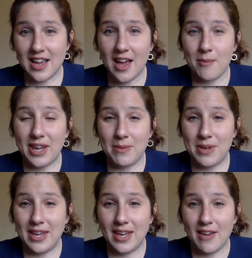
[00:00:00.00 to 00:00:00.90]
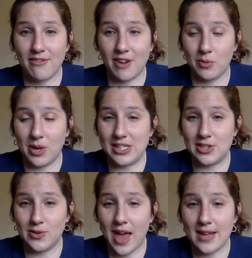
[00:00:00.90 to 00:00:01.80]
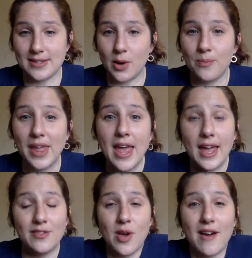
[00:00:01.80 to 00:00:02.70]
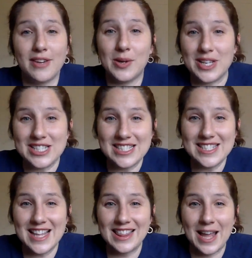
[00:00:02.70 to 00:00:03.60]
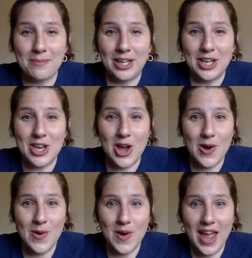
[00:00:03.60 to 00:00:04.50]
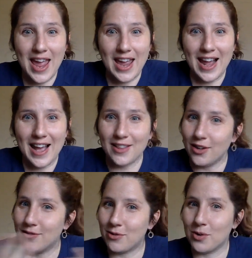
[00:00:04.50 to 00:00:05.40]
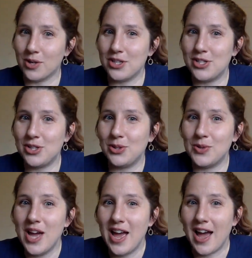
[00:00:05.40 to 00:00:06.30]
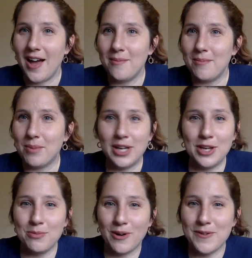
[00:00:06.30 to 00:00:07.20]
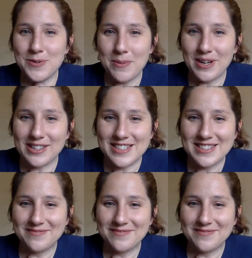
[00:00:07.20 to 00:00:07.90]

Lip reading: It can be a fun way to do that. So if you have any questions, let me know, and I look forward to bringing you more of these webinars.